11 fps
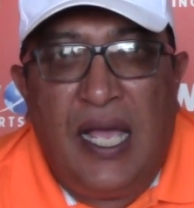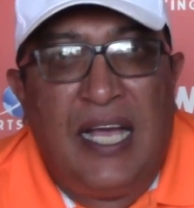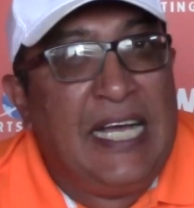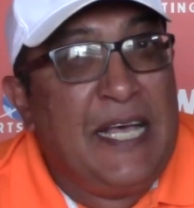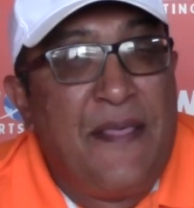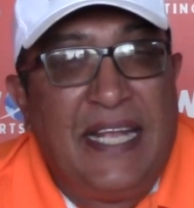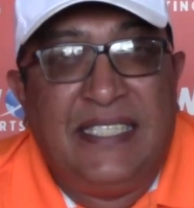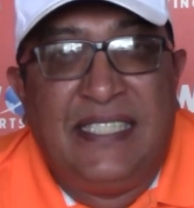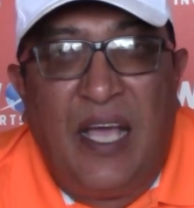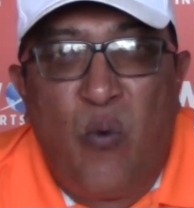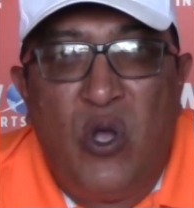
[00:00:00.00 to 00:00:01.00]

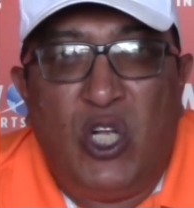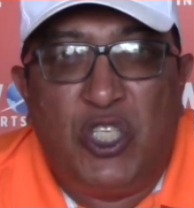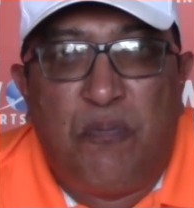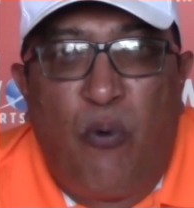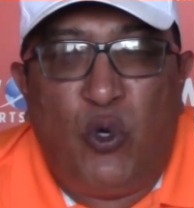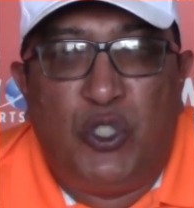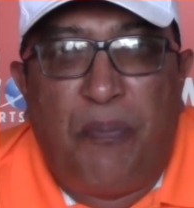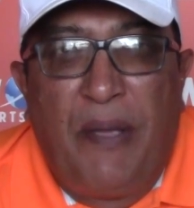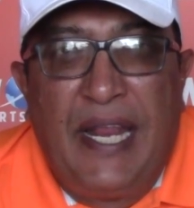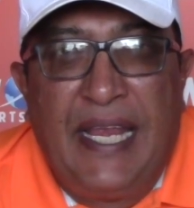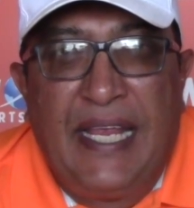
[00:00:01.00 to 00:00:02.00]
that World Sports
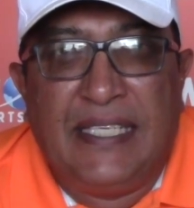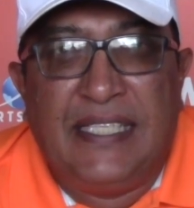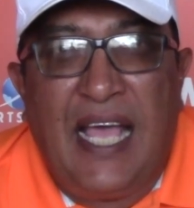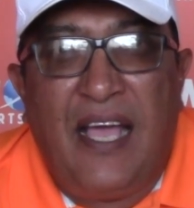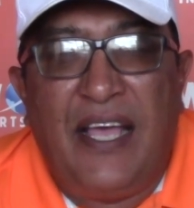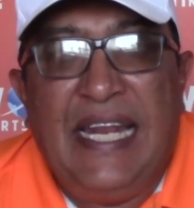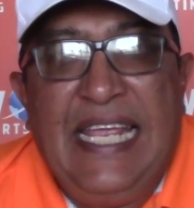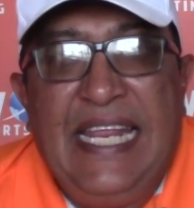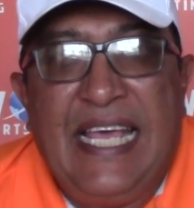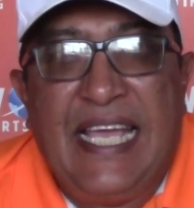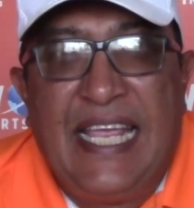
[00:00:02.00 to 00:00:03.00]
Betting is now a
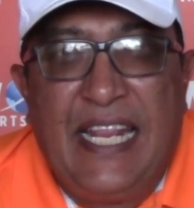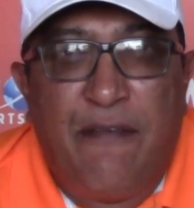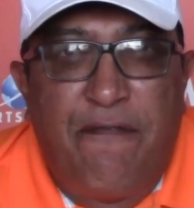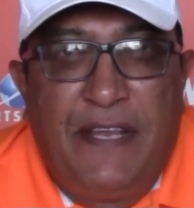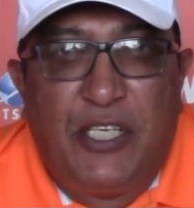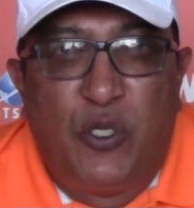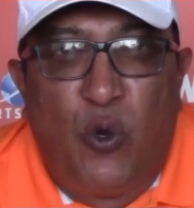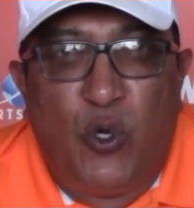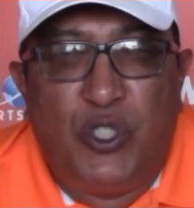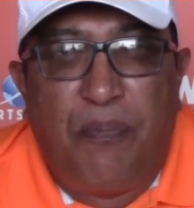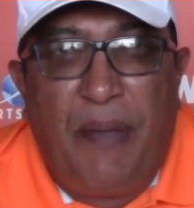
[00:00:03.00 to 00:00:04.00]
leader in the fixed
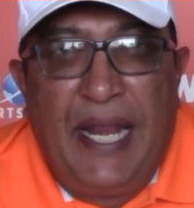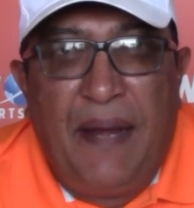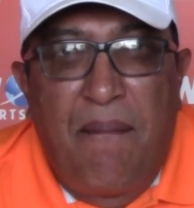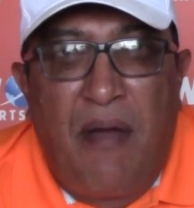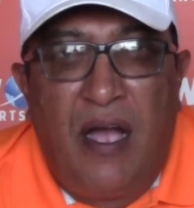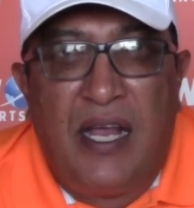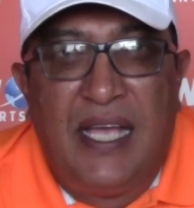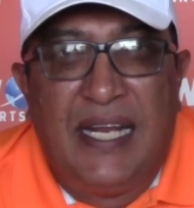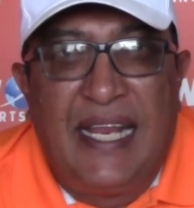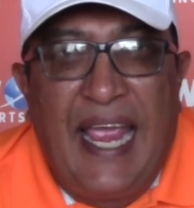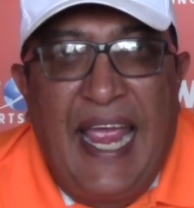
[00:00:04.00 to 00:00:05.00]
odds betting
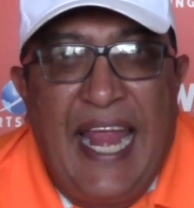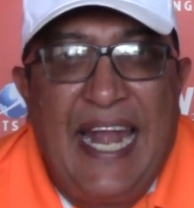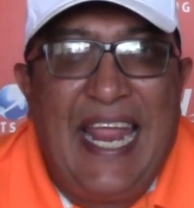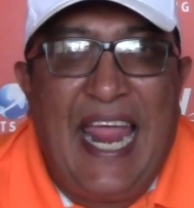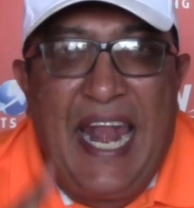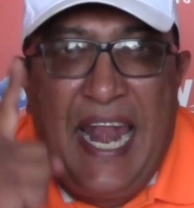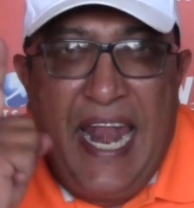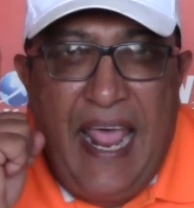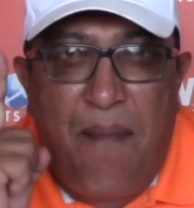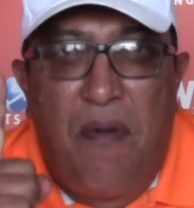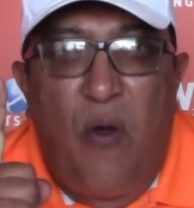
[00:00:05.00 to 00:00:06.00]
market and
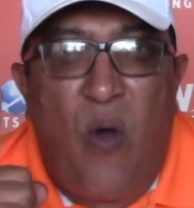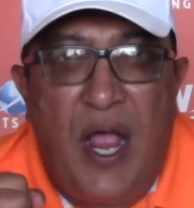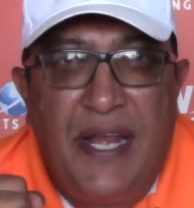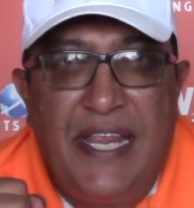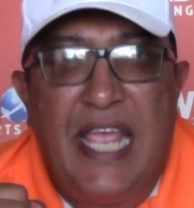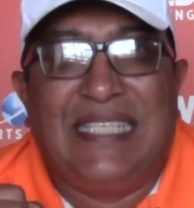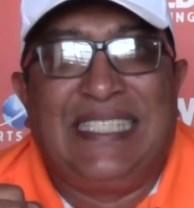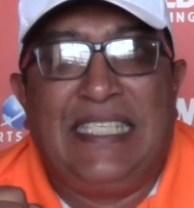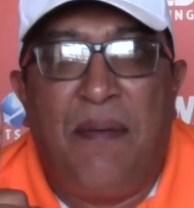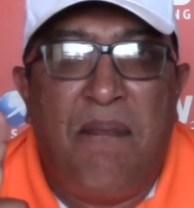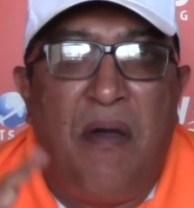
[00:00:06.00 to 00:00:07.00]
number one,
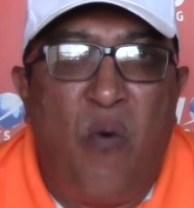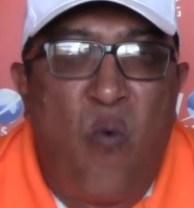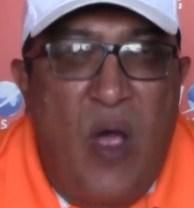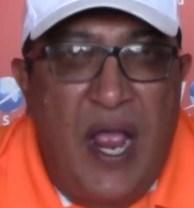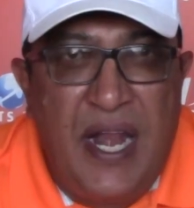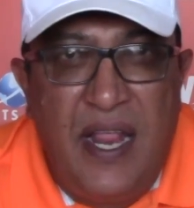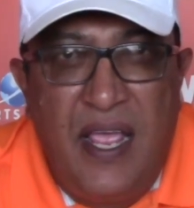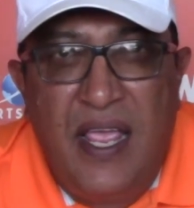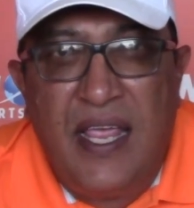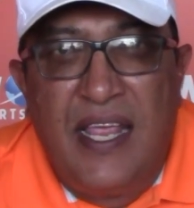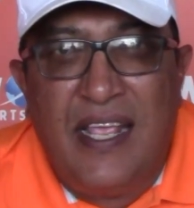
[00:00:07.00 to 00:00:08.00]
yes, number one
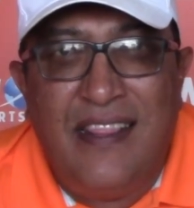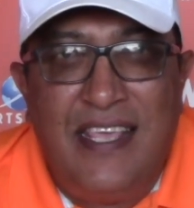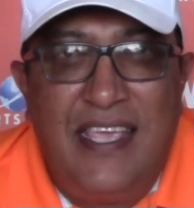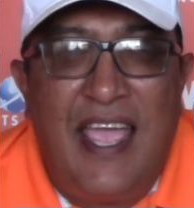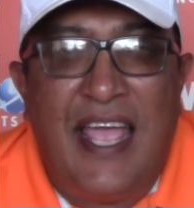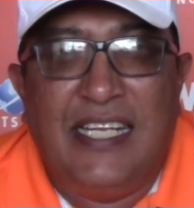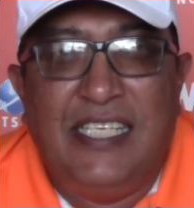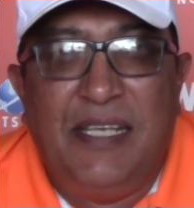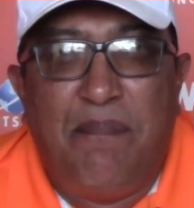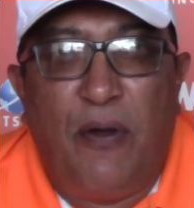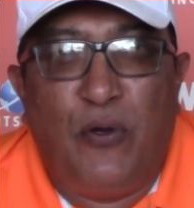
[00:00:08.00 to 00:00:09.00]
in the
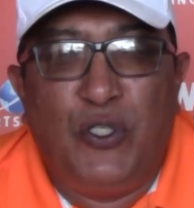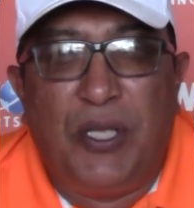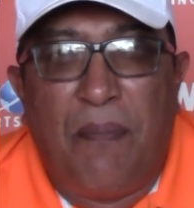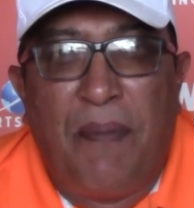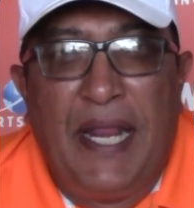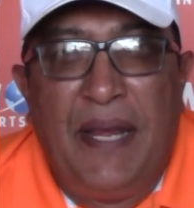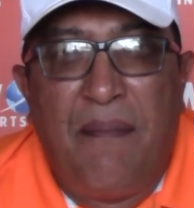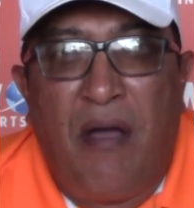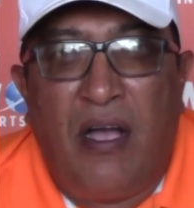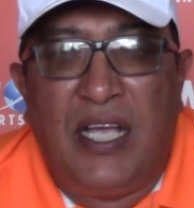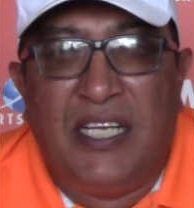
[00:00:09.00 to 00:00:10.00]
anti-post betting
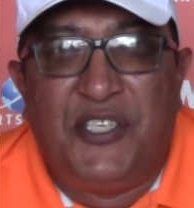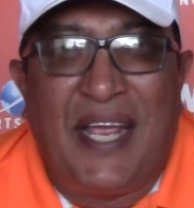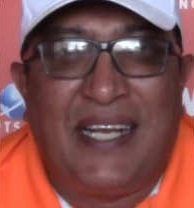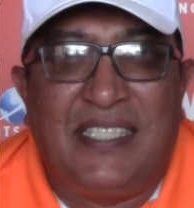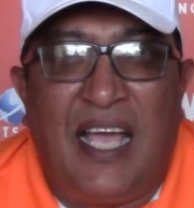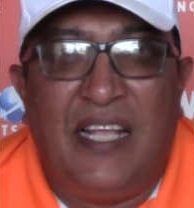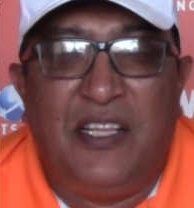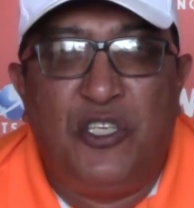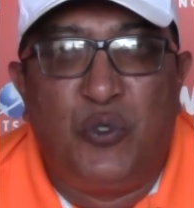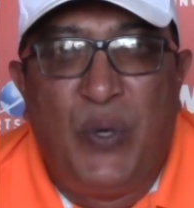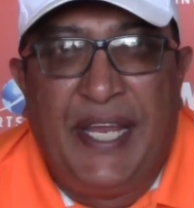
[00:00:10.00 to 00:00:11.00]
market. Trackside
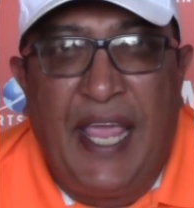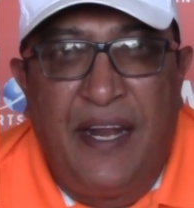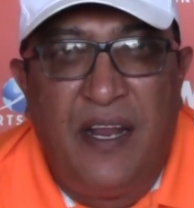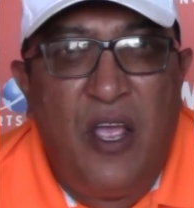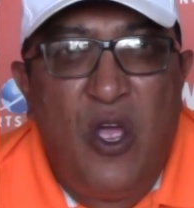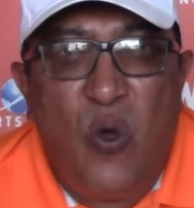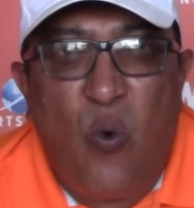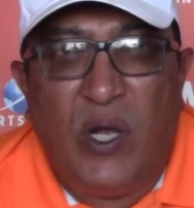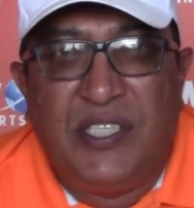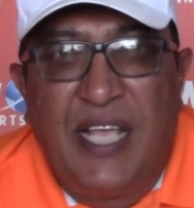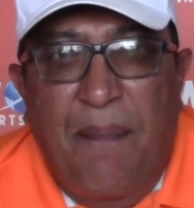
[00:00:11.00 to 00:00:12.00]
this weekend,
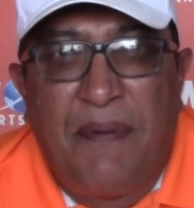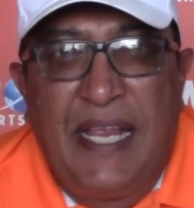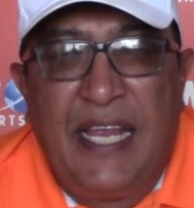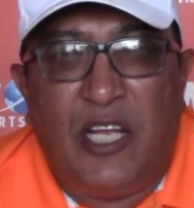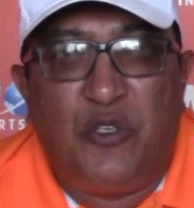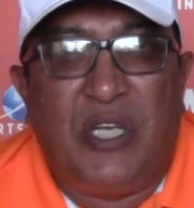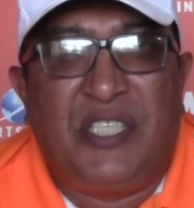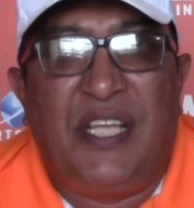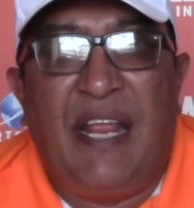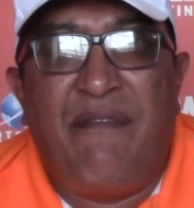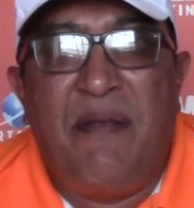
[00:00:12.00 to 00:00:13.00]
what's happening? I
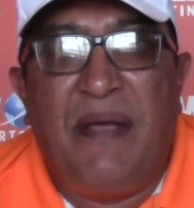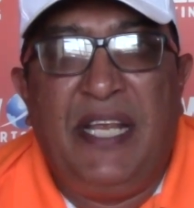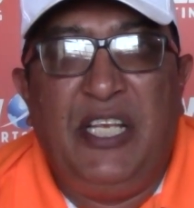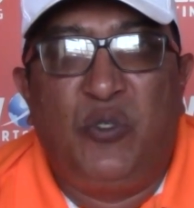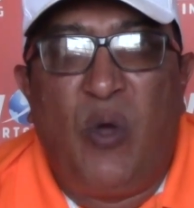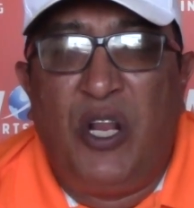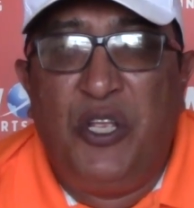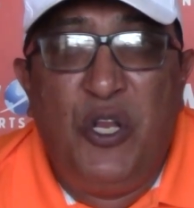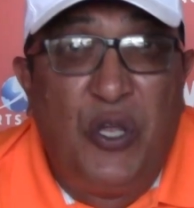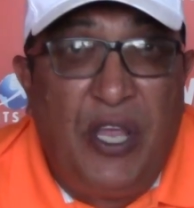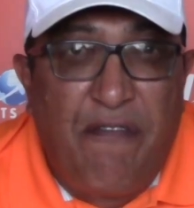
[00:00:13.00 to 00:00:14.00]
trust that everybody is well.
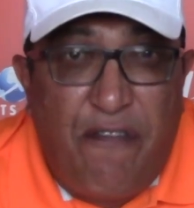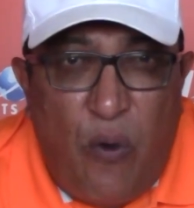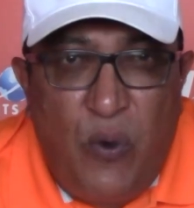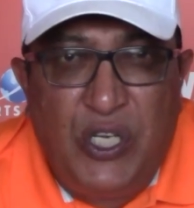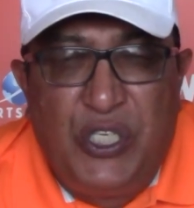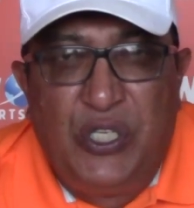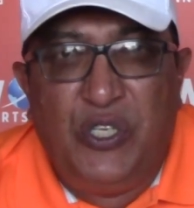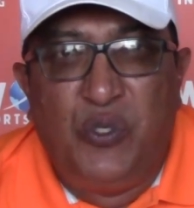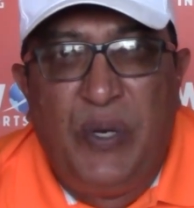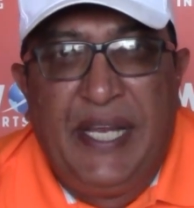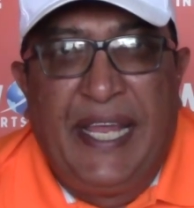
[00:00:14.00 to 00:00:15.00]
You're looking forward to
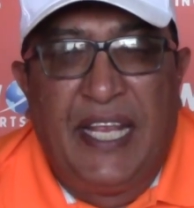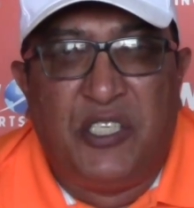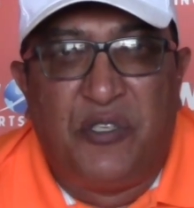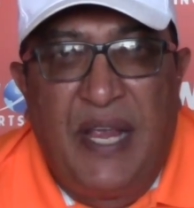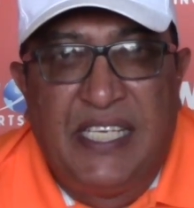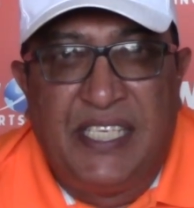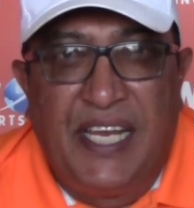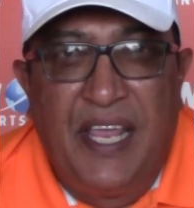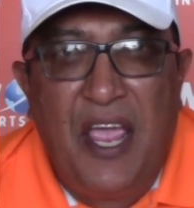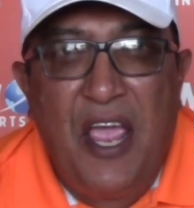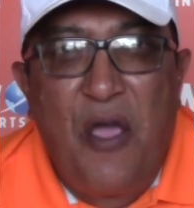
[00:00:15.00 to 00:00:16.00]
this weekend's
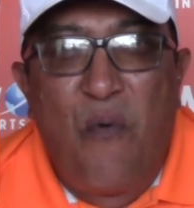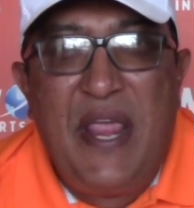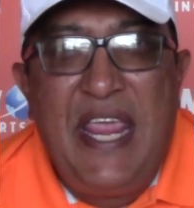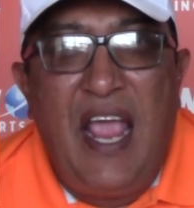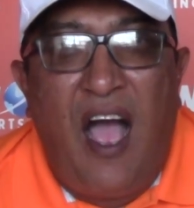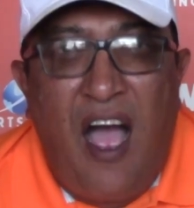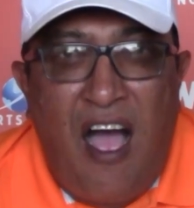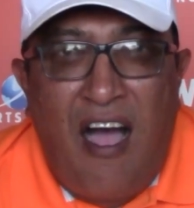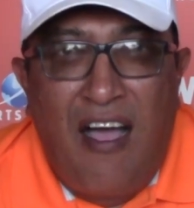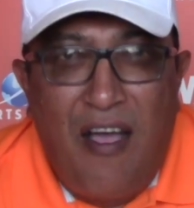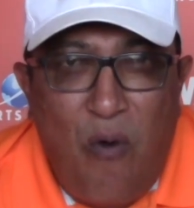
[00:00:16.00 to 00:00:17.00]
racing. We
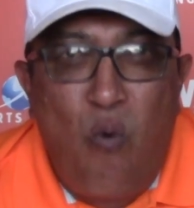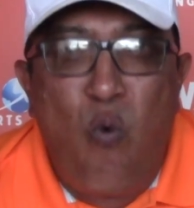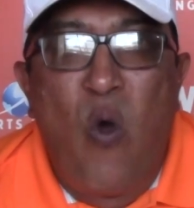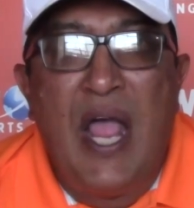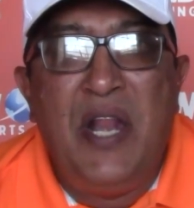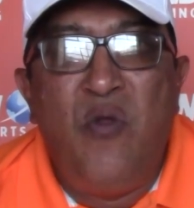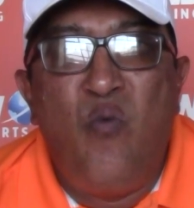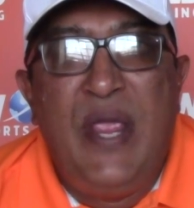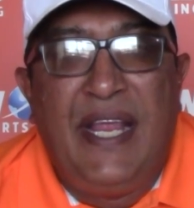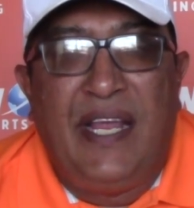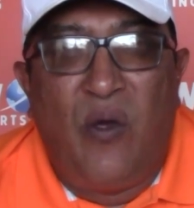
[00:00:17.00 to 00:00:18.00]
are
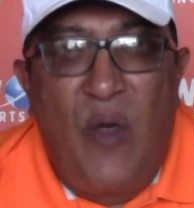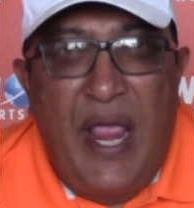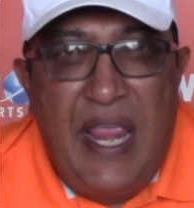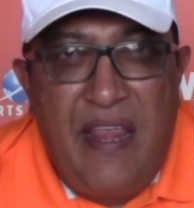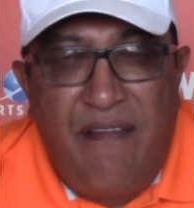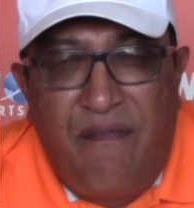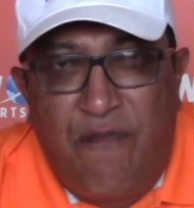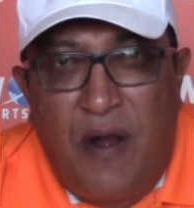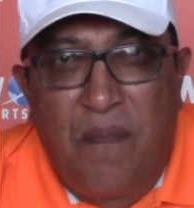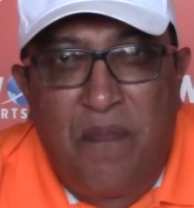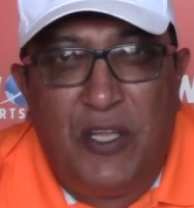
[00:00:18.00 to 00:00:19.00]
1 week away
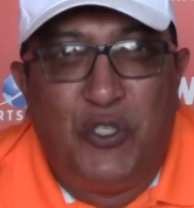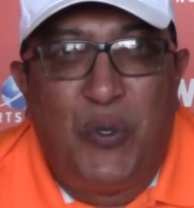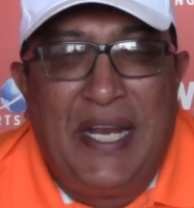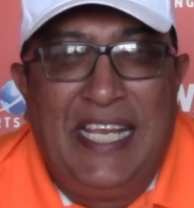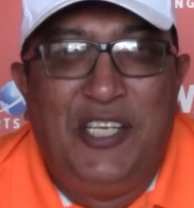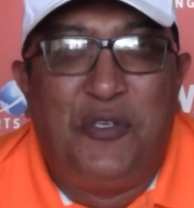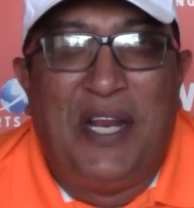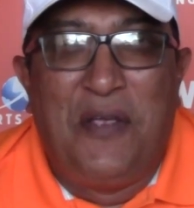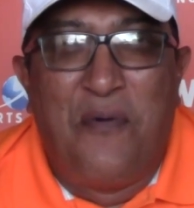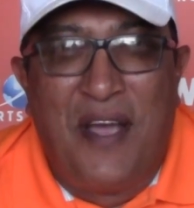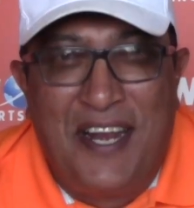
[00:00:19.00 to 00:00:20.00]
from the
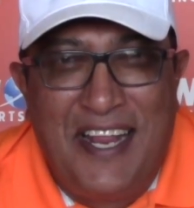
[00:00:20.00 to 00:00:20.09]
2021